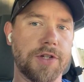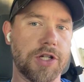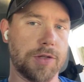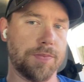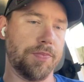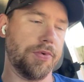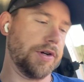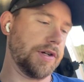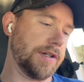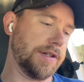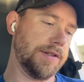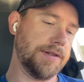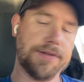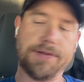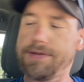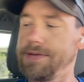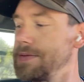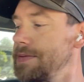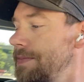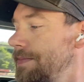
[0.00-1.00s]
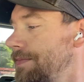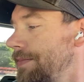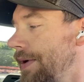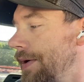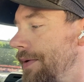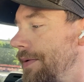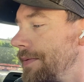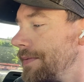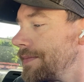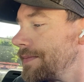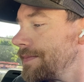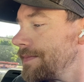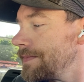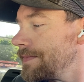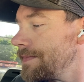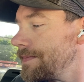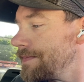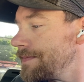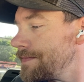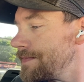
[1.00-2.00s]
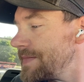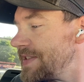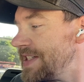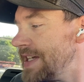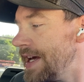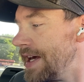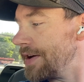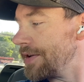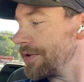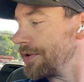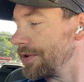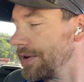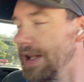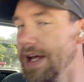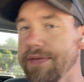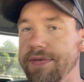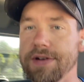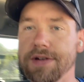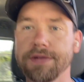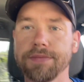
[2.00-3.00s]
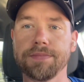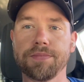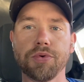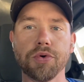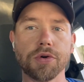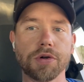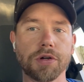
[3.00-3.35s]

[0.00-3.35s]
just booked about 10 or 11 pool